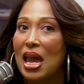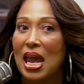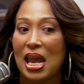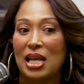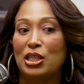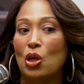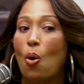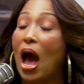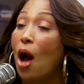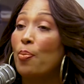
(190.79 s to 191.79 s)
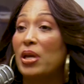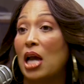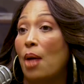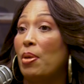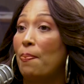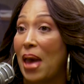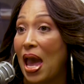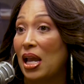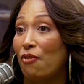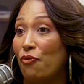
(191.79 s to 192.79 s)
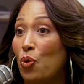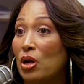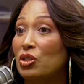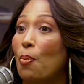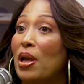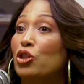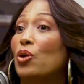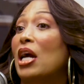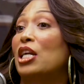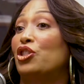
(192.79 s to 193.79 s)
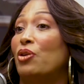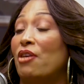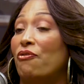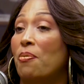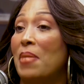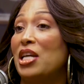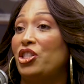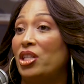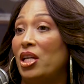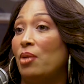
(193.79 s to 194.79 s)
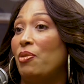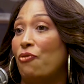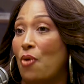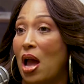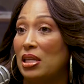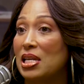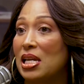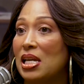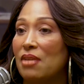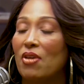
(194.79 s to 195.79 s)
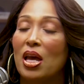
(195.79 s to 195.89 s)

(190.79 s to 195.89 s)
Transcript: And so I'll be coming back and forth. So make sure I get your information before I leave.